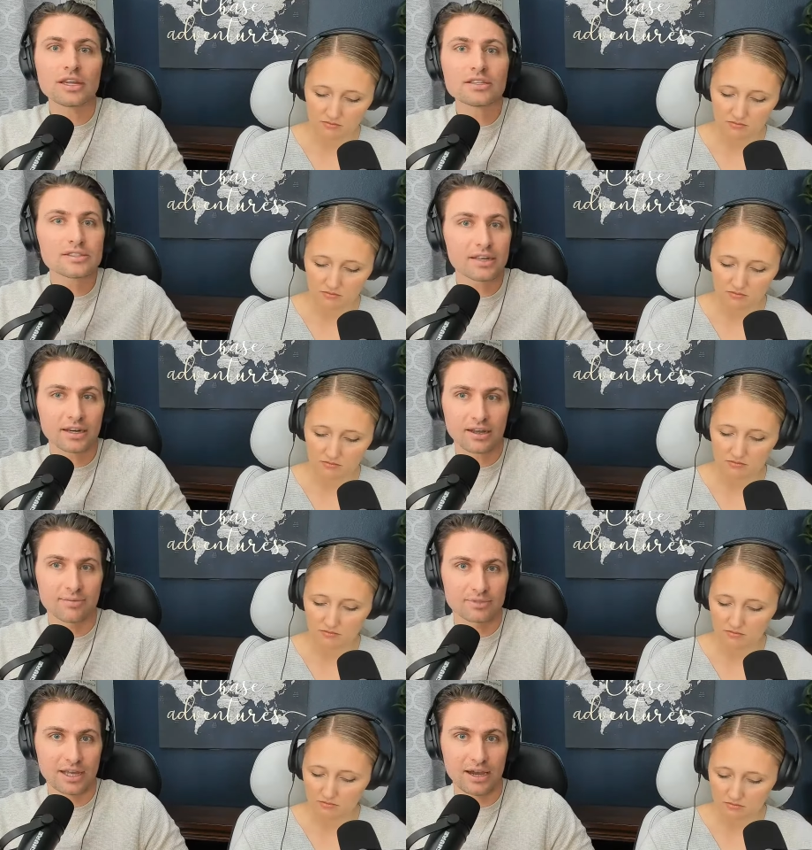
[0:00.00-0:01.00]
Speaker 1: instinct
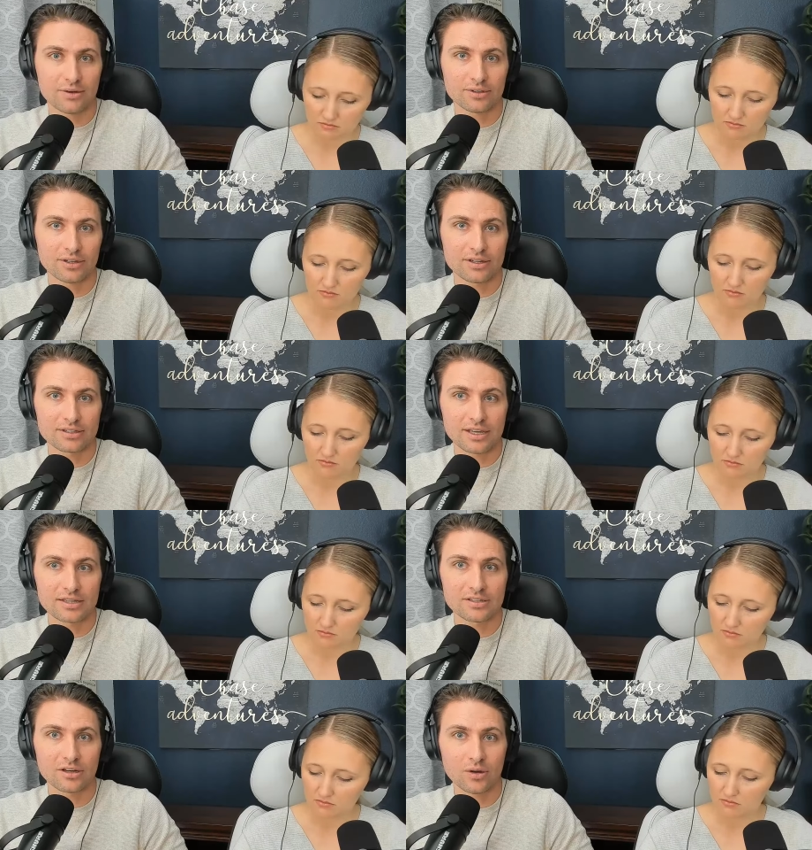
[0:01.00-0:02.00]
comes out and
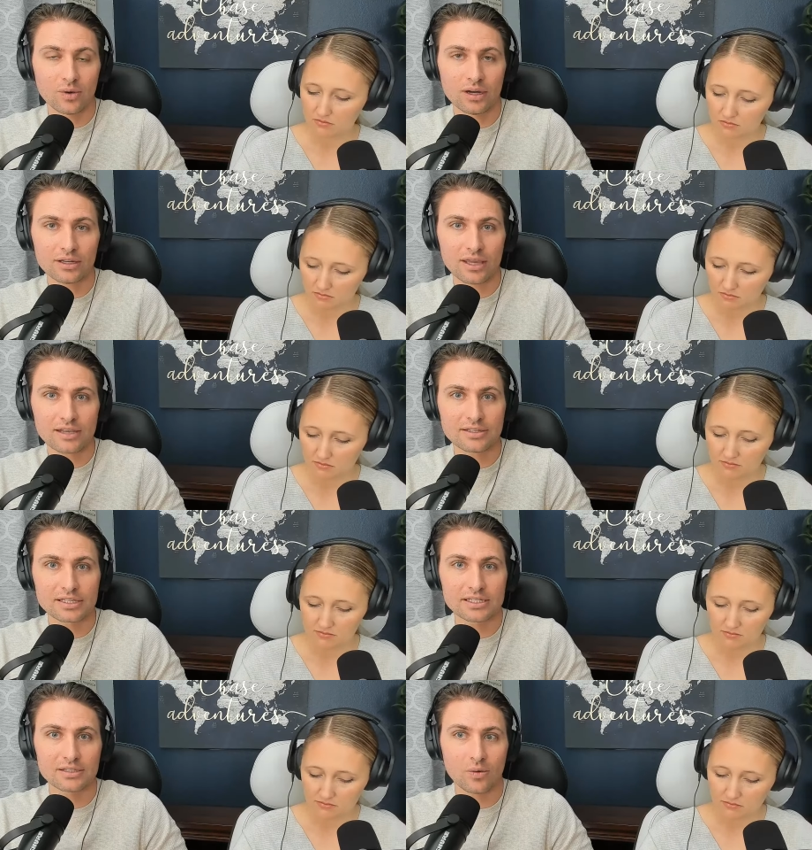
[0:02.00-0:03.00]
says, you know what? Yes,
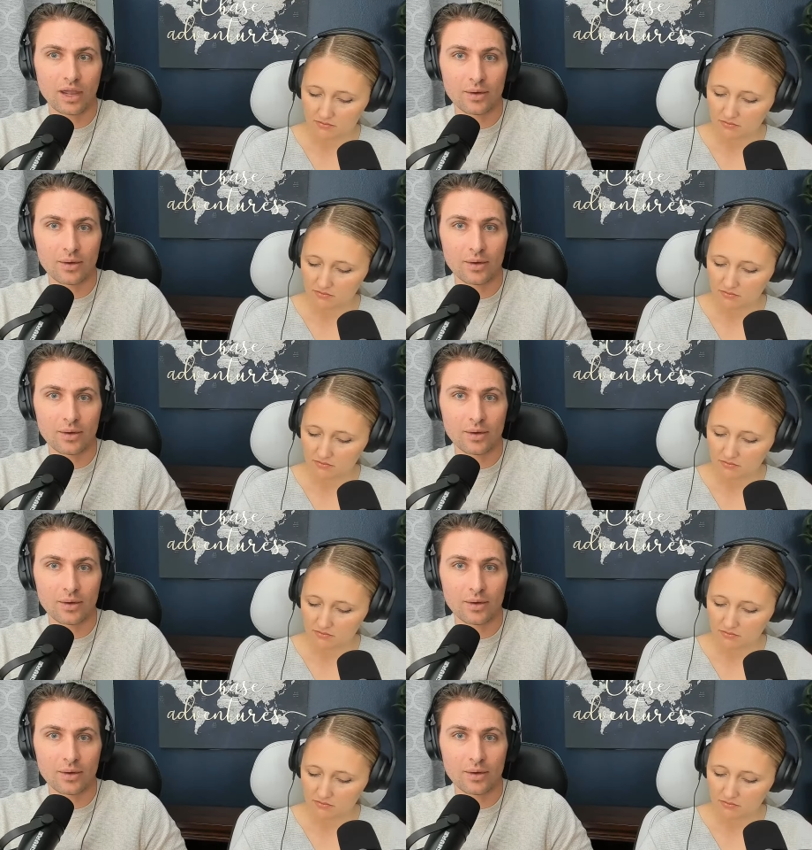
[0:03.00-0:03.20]
this is the way I